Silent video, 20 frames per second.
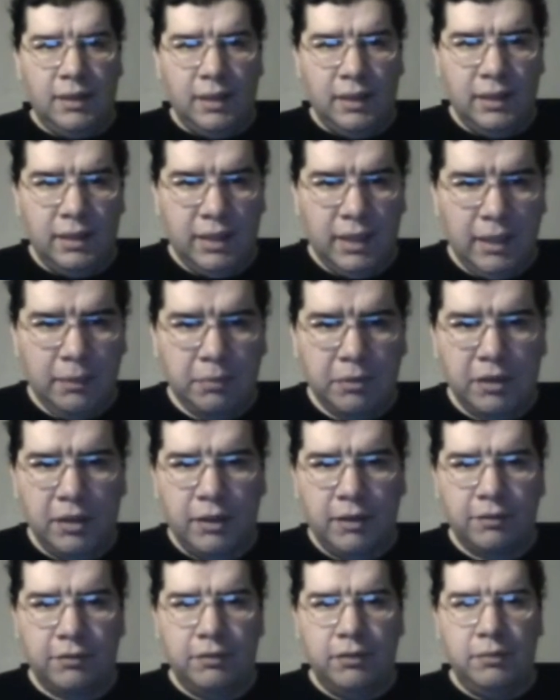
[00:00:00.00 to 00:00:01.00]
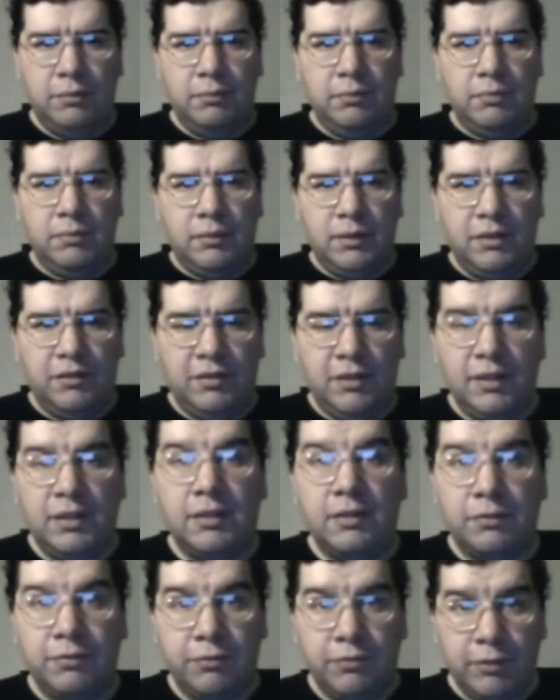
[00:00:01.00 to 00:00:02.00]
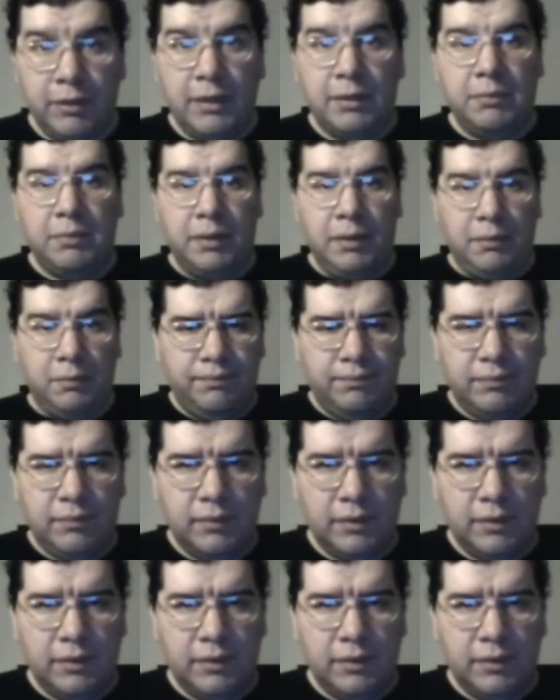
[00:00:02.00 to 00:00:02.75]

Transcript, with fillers: and cape costume, intending to frame him.